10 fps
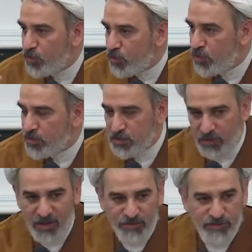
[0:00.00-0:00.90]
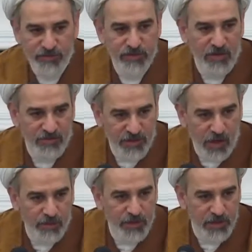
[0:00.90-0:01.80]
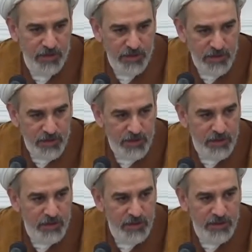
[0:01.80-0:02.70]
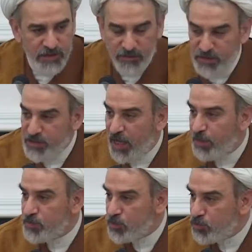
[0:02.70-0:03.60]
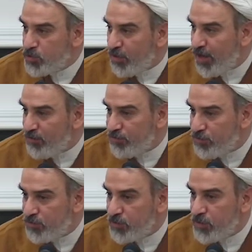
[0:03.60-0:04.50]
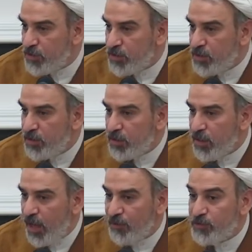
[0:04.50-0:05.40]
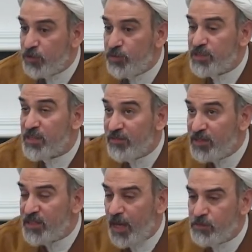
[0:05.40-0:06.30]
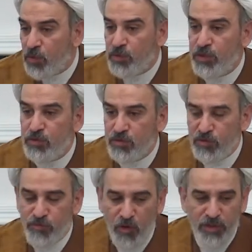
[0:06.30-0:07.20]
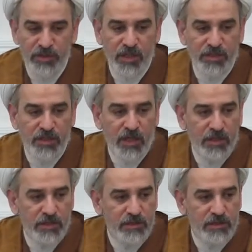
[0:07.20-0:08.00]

We go tawaf Kaaba. 7 times we do tawaf. After doing 7 times, what do? We fall in sajda.